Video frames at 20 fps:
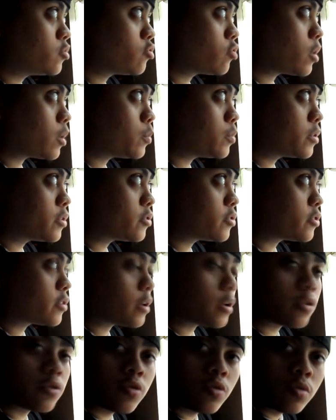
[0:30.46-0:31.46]
droplets
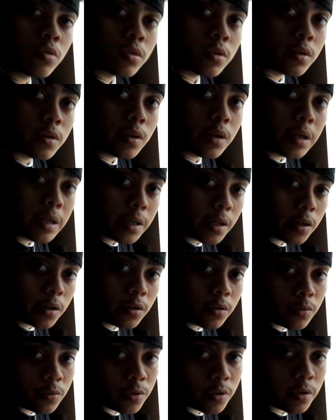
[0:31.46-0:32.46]
that's on
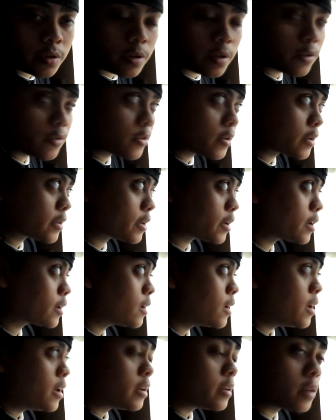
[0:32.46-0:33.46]
leaves and things like that.
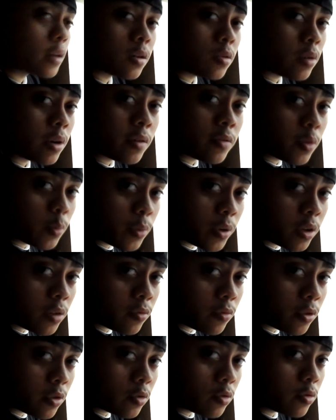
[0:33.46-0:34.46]
Now, I don't have the best
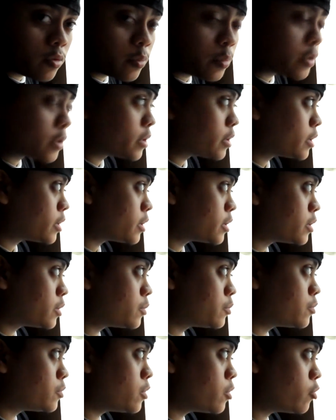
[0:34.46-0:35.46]
view, but
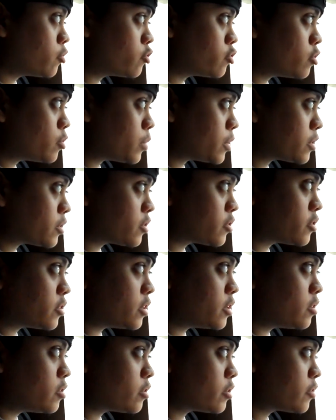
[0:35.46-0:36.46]
what you're about to
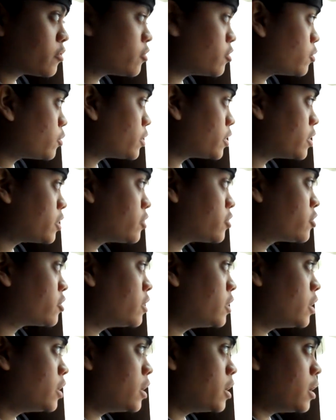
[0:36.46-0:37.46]
see in a few minutes